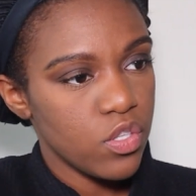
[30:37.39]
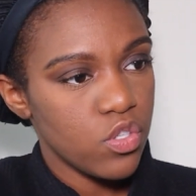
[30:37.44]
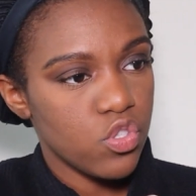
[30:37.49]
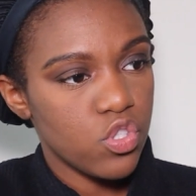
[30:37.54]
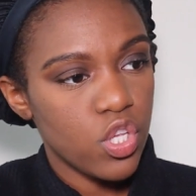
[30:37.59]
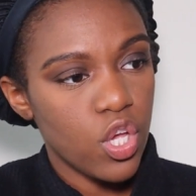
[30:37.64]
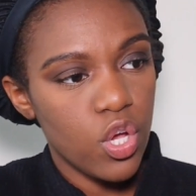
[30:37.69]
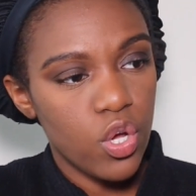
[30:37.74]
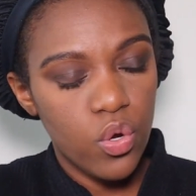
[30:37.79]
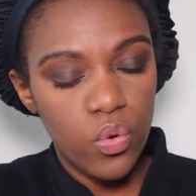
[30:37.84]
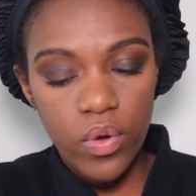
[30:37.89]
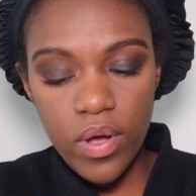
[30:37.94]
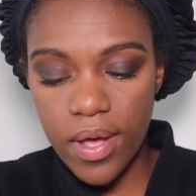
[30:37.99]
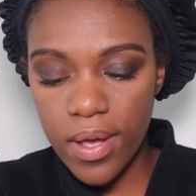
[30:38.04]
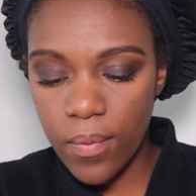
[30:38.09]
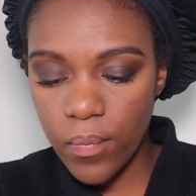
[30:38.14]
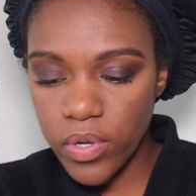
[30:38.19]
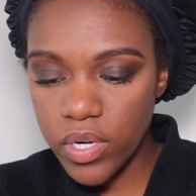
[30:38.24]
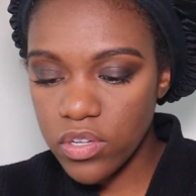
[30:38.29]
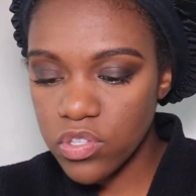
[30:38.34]
So
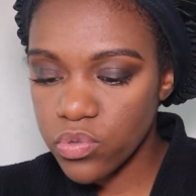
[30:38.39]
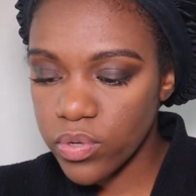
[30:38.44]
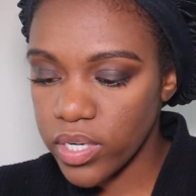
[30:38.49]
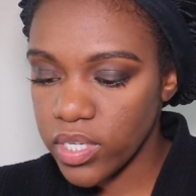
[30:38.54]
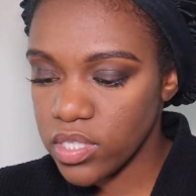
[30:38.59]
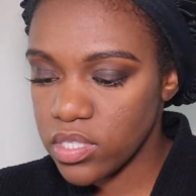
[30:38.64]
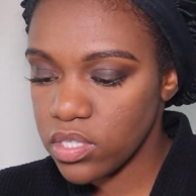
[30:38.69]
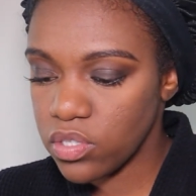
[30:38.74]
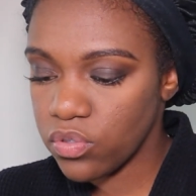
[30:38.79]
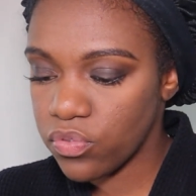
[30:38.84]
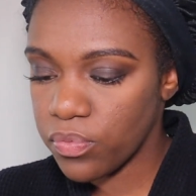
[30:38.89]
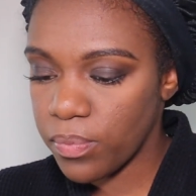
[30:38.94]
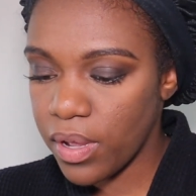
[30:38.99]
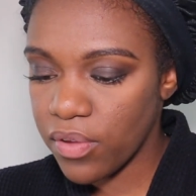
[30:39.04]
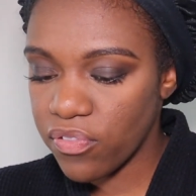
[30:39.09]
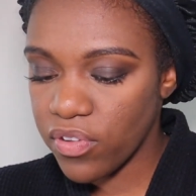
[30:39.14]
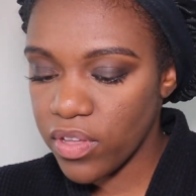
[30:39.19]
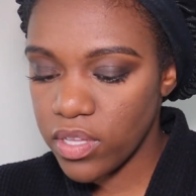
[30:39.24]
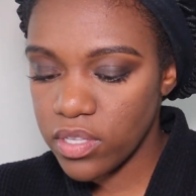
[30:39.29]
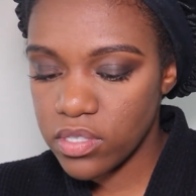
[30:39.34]
what else do I need to do for
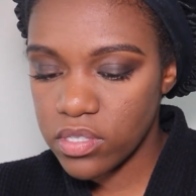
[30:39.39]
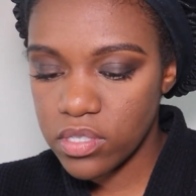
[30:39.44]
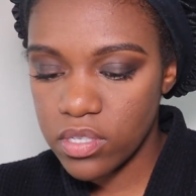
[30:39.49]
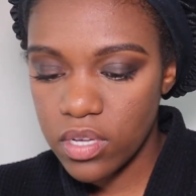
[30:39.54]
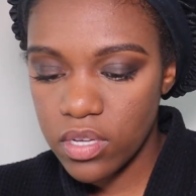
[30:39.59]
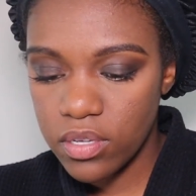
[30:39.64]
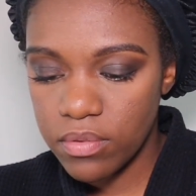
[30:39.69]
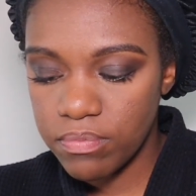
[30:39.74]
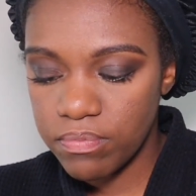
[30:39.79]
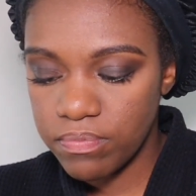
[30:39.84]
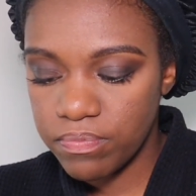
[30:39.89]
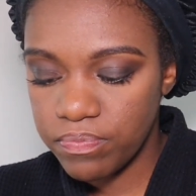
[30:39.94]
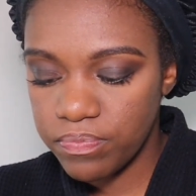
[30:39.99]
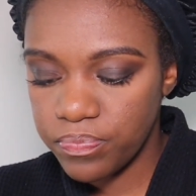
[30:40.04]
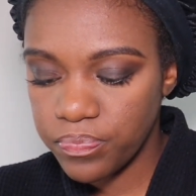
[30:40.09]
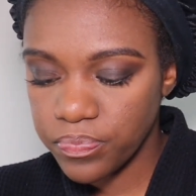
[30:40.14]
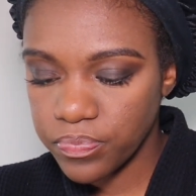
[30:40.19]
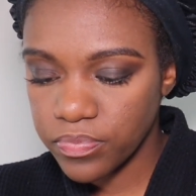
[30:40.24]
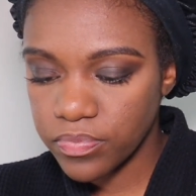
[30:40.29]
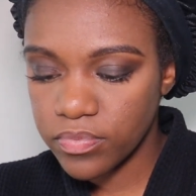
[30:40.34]
my face?
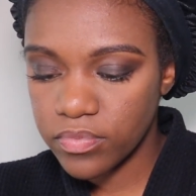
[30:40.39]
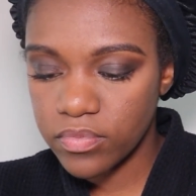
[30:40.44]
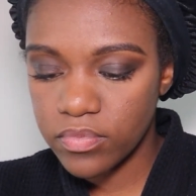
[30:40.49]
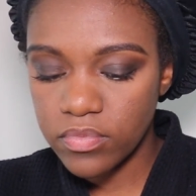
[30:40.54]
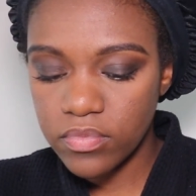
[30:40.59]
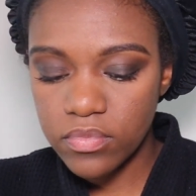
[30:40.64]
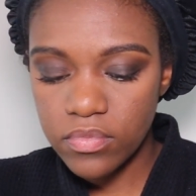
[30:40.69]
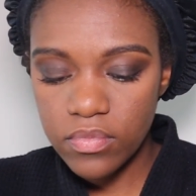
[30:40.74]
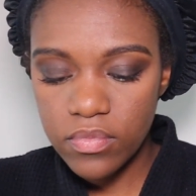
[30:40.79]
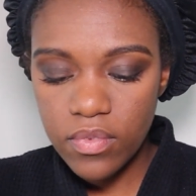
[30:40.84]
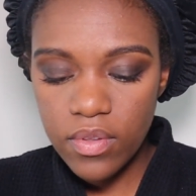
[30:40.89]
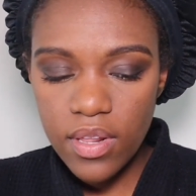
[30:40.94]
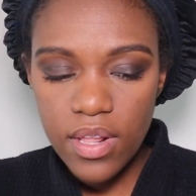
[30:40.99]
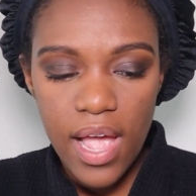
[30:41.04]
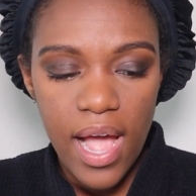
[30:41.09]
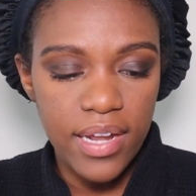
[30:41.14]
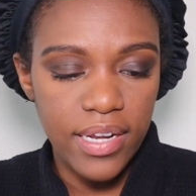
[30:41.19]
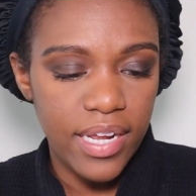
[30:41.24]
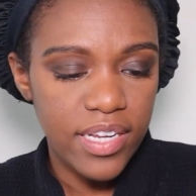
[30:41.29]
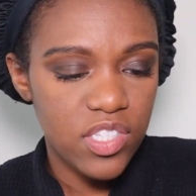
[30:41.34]

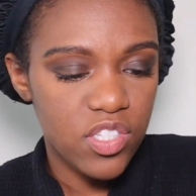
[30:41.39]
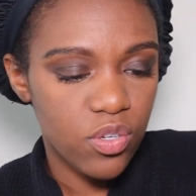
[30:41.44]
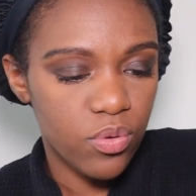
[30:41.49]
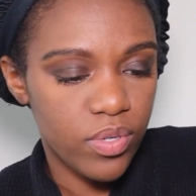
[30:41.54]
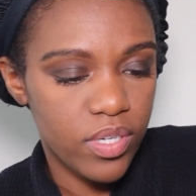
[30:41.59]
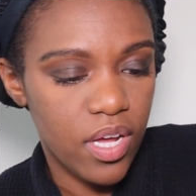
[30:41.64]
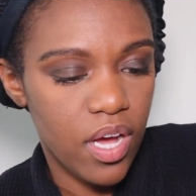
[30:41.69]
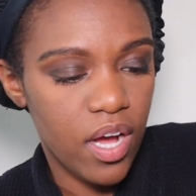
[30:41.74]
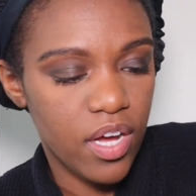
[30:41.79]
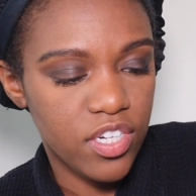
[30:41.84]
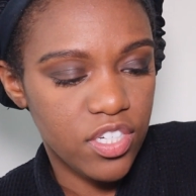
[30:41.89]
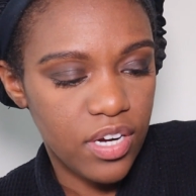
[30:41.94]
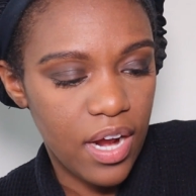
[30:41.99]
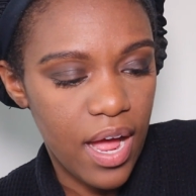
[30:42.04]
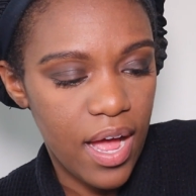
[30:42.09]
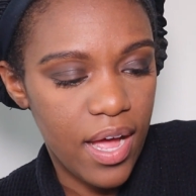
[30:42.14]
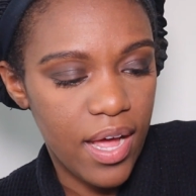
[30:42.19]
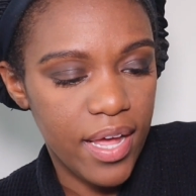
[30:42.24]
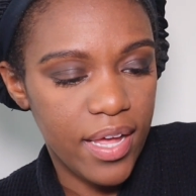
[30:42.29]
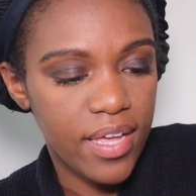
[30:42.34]
I like doing the under
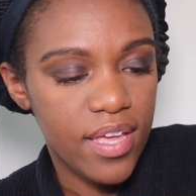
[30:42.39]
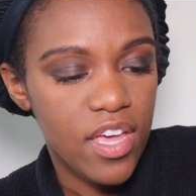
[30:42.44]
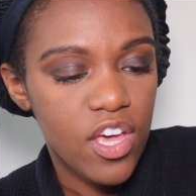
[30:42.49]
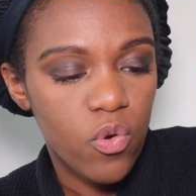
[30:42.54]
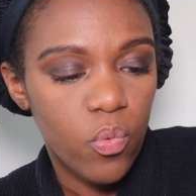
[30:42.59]
eye.